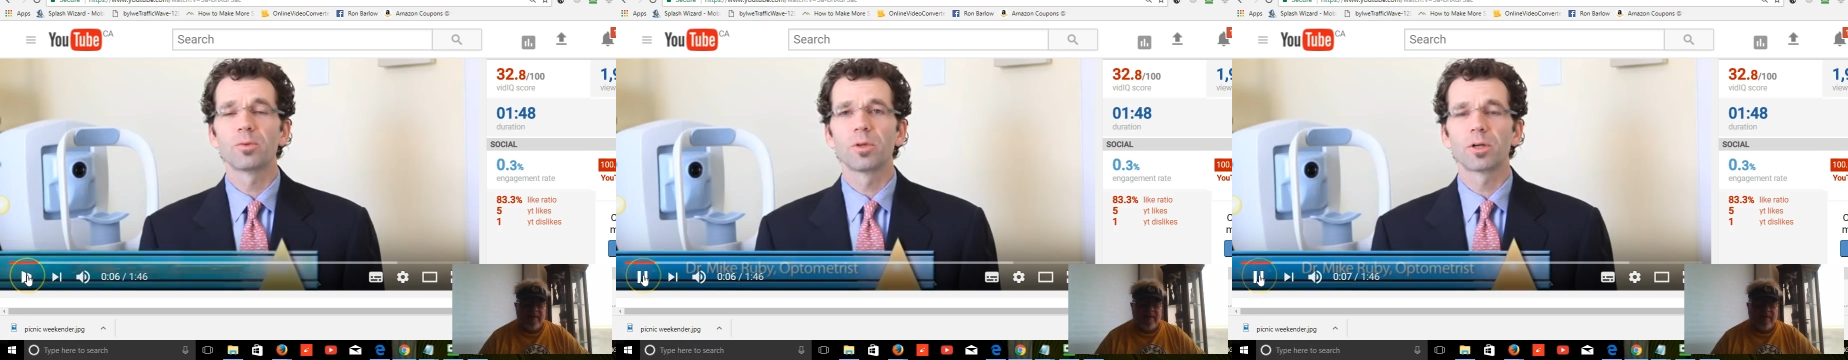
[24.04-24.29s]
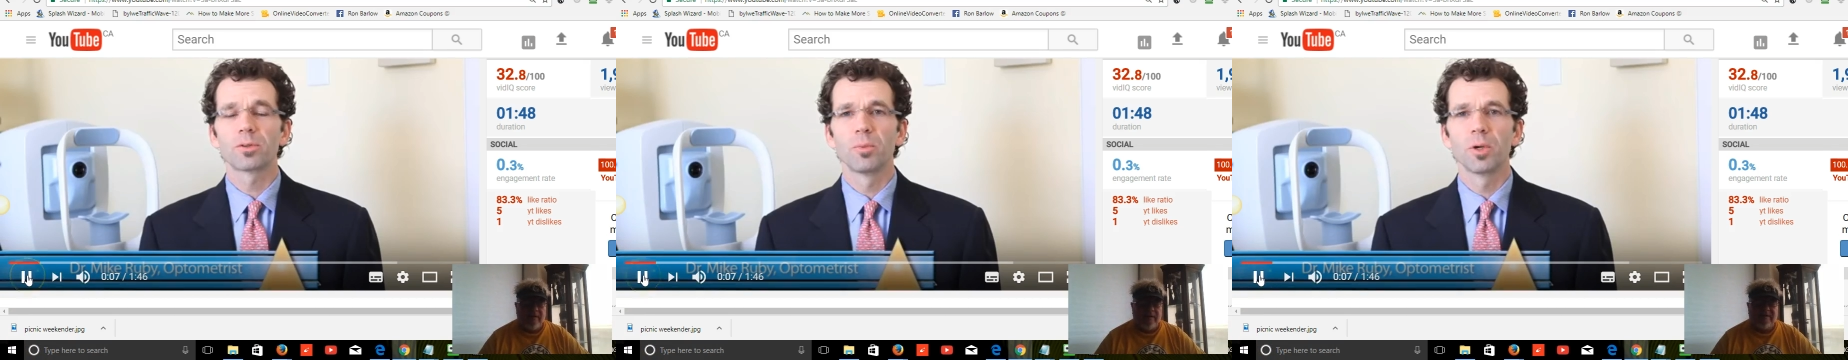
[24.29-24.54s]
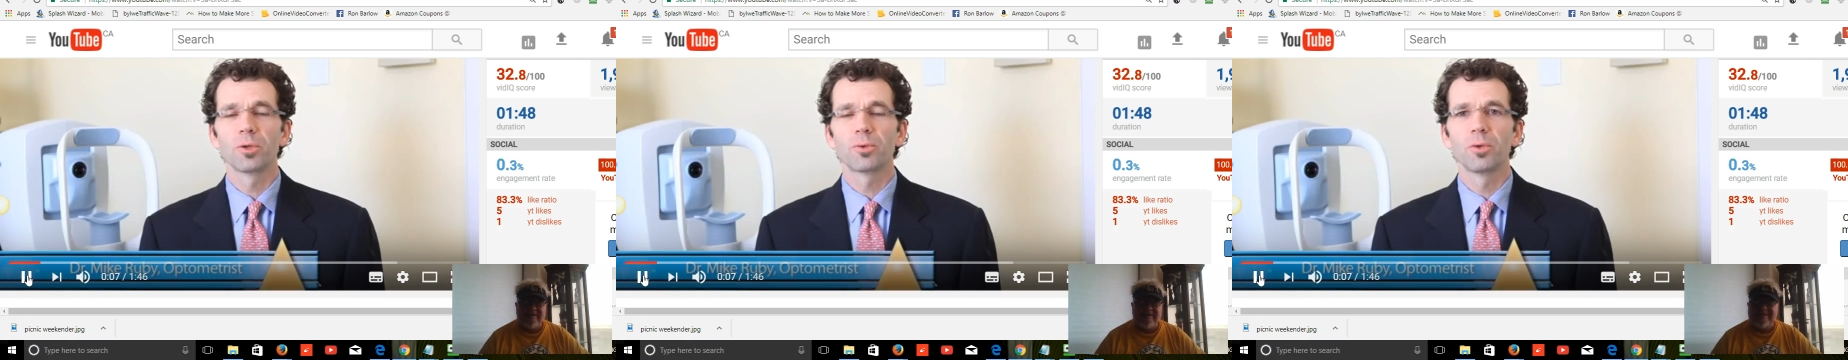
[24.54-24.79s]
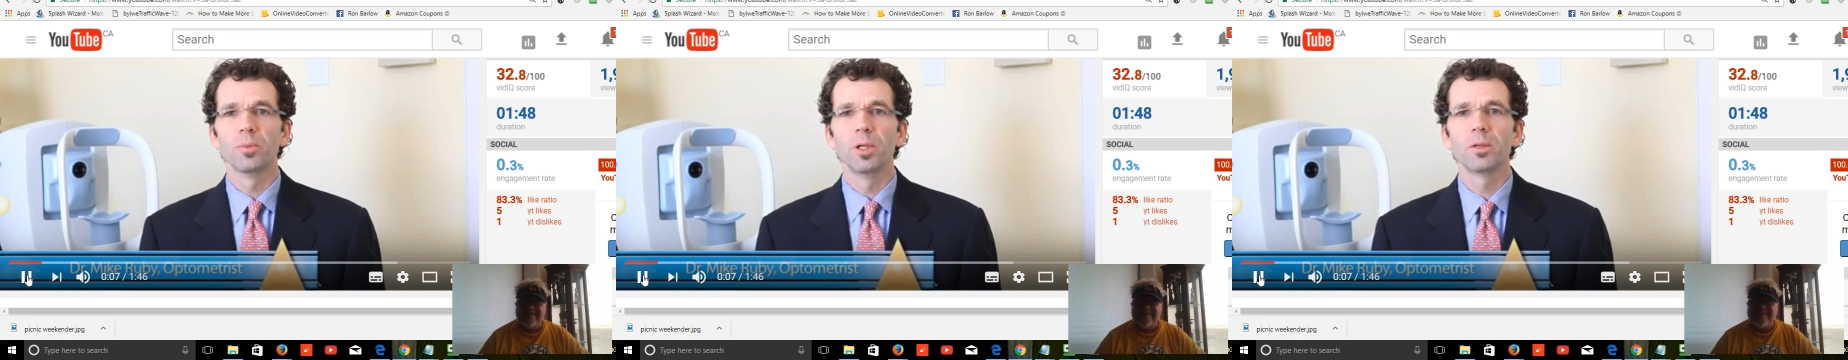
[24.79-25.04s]
My name is Dr. Mike
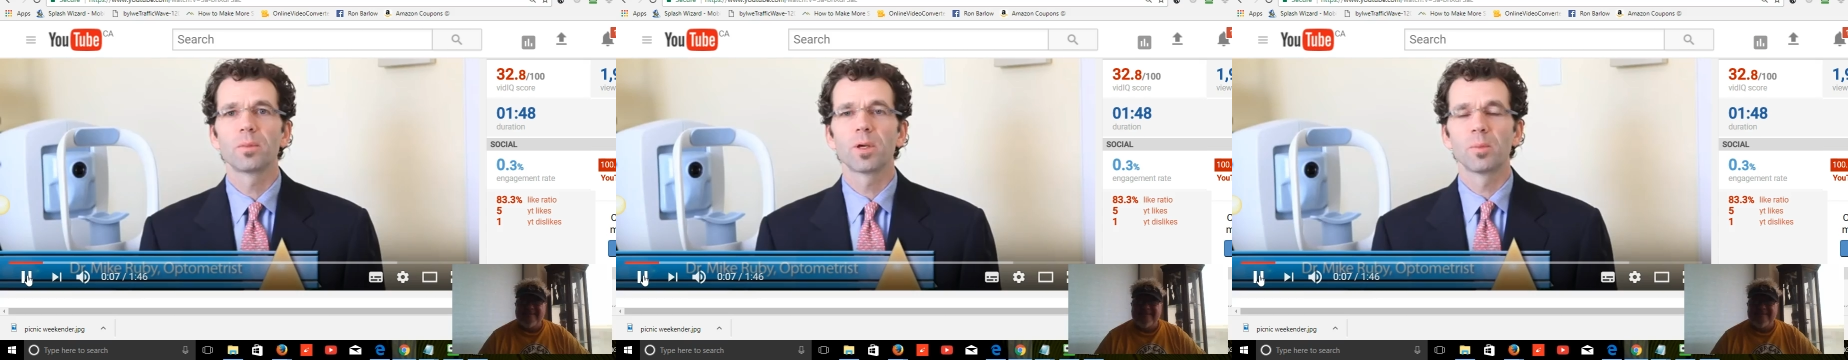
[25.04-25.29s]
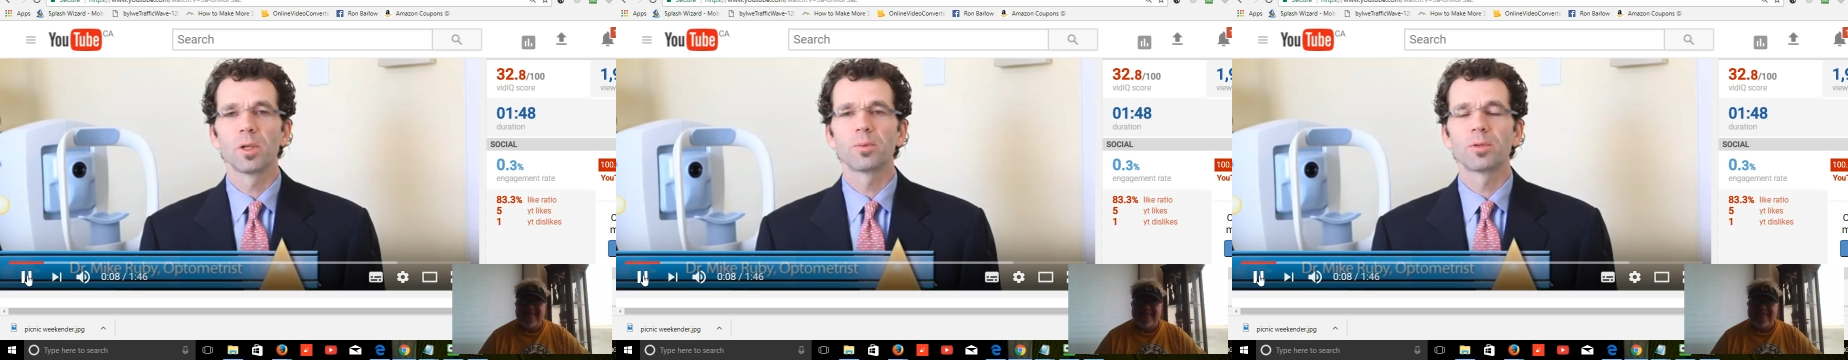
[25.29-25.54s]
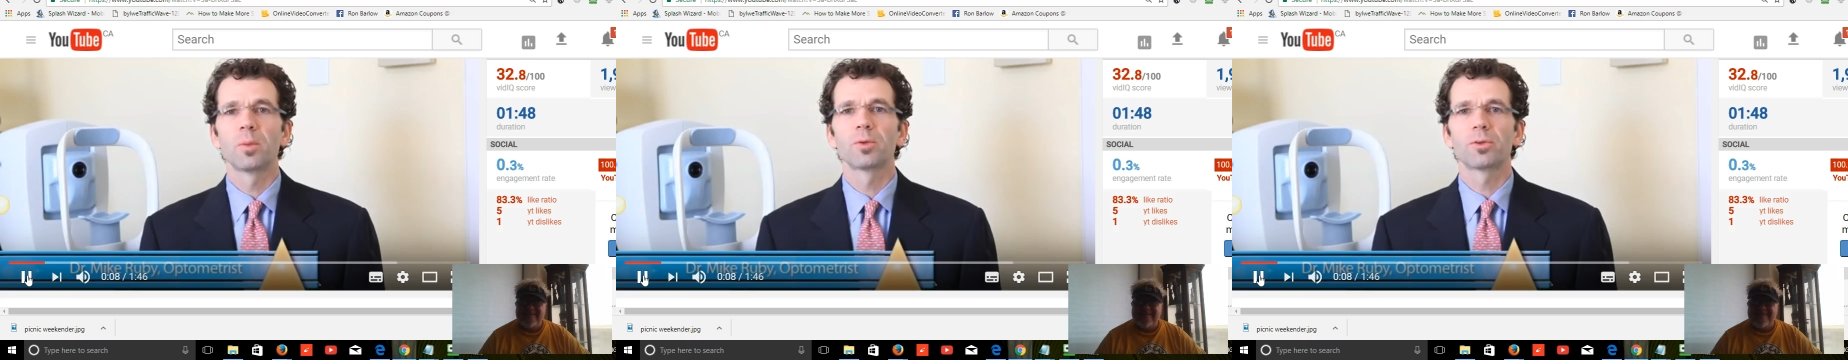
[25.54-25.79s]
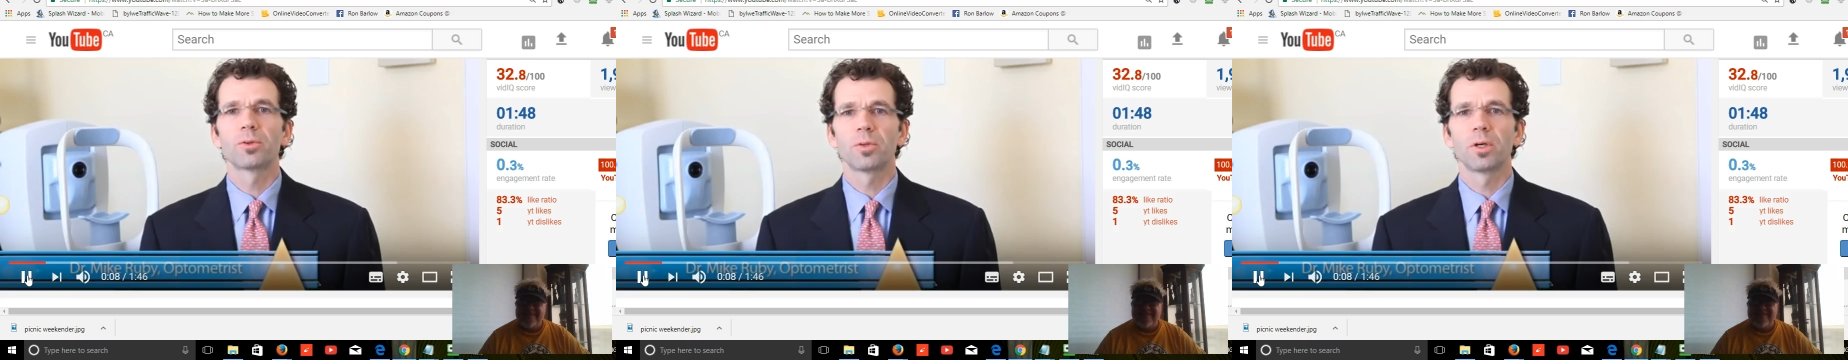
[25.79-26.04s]
Ruby. I'm an
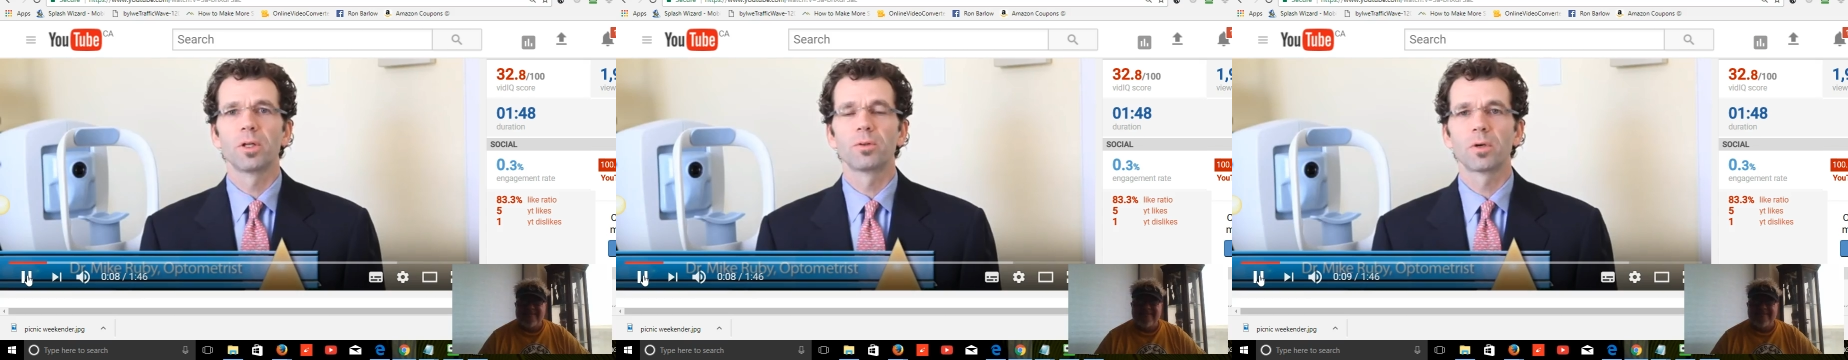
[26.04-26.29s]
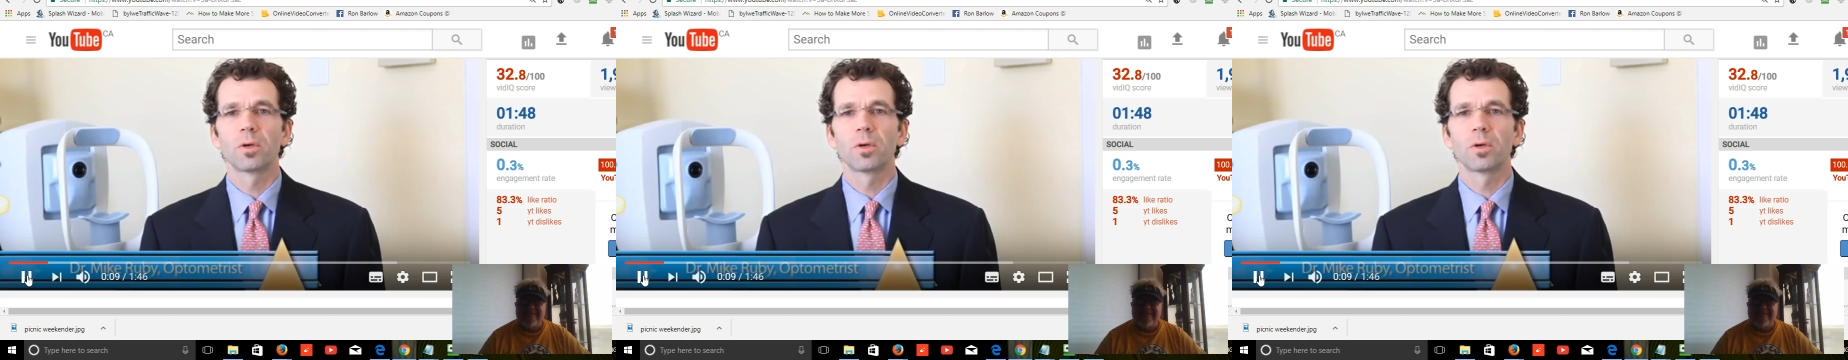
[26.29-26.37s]
optometrist on